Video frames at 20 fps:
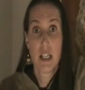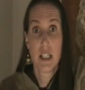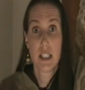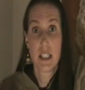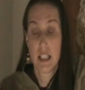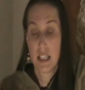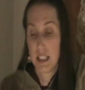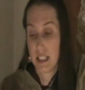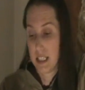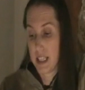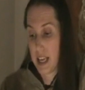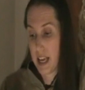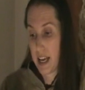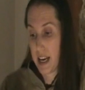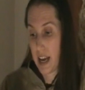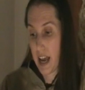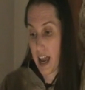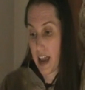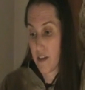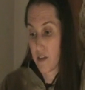Since
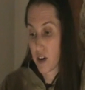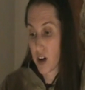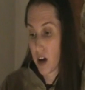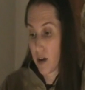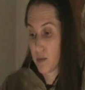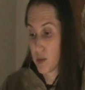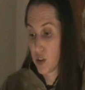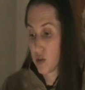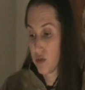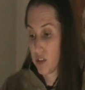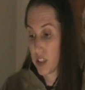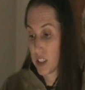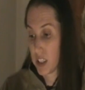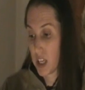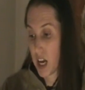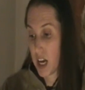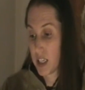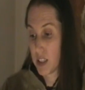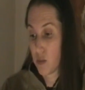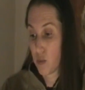then, I have come to
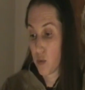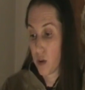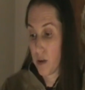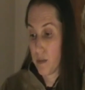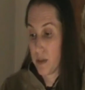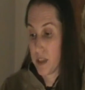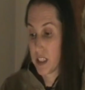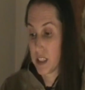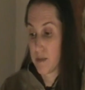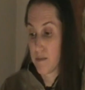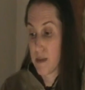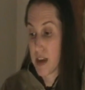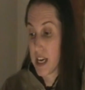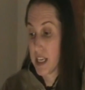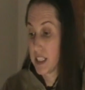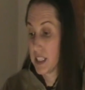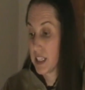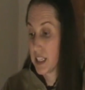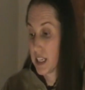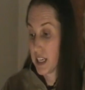realize Whitman's
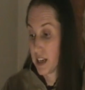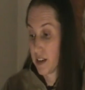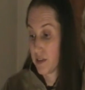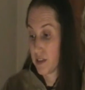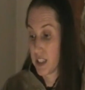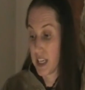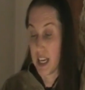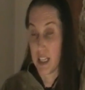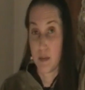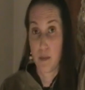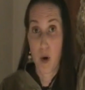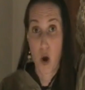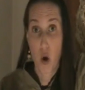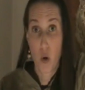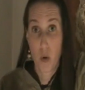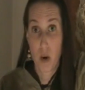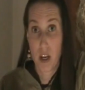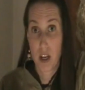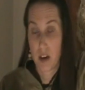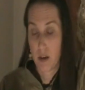amazing gifts as
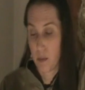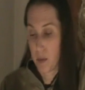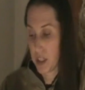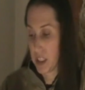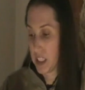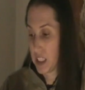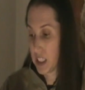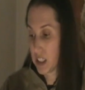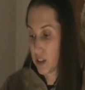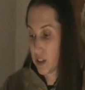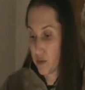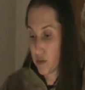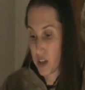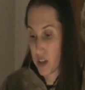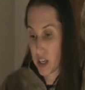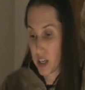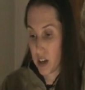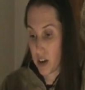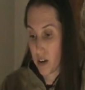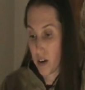poet, political
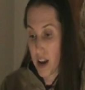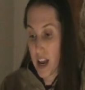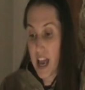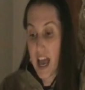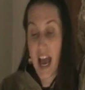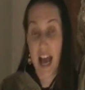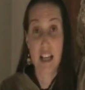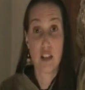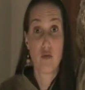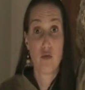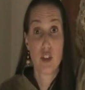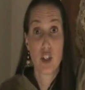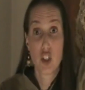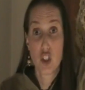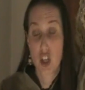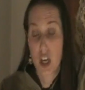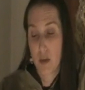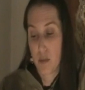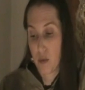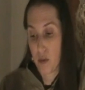figure, as
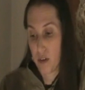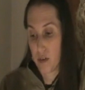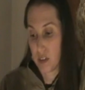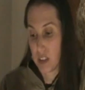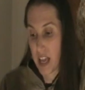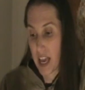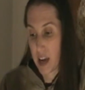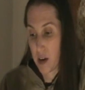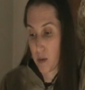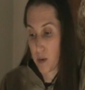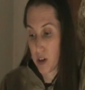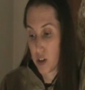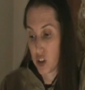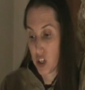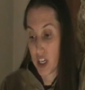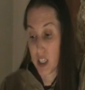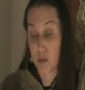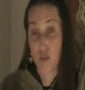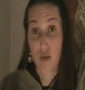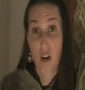reshaper of
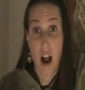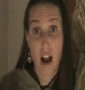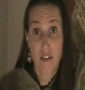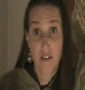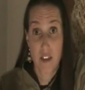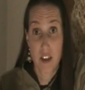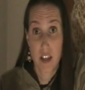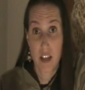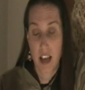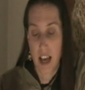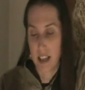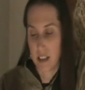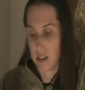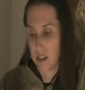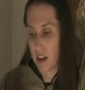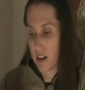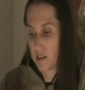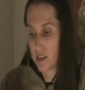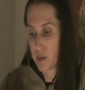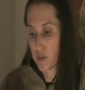language, as prophet, as
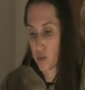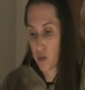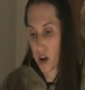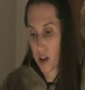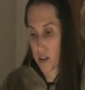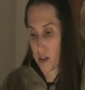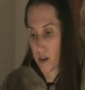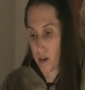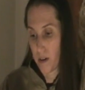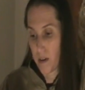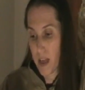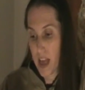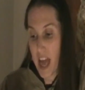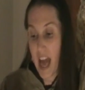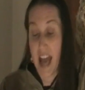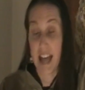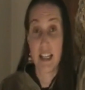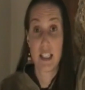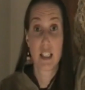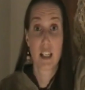loving brother,
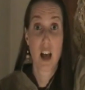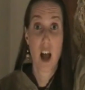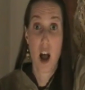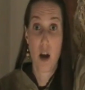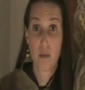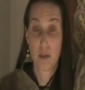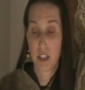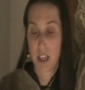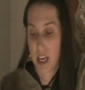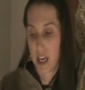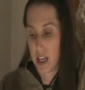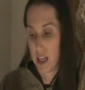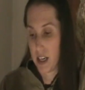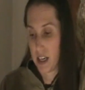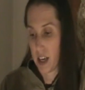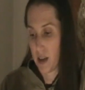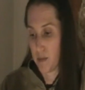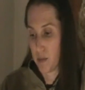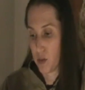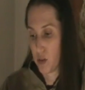and as
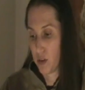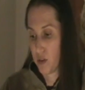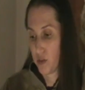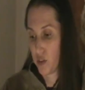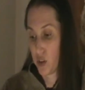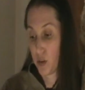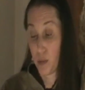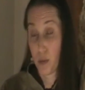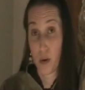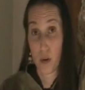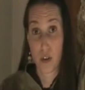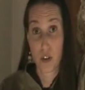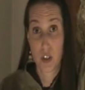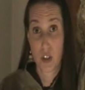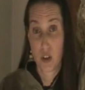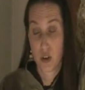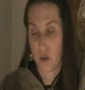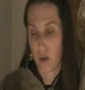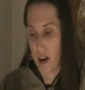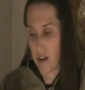complicated and beautiful a
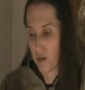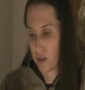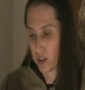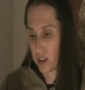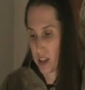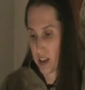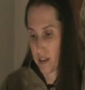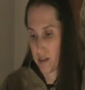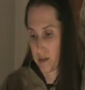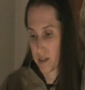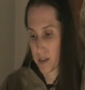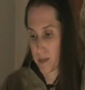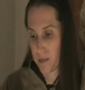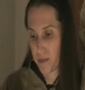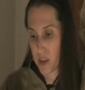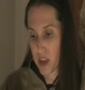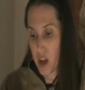person who ever lived.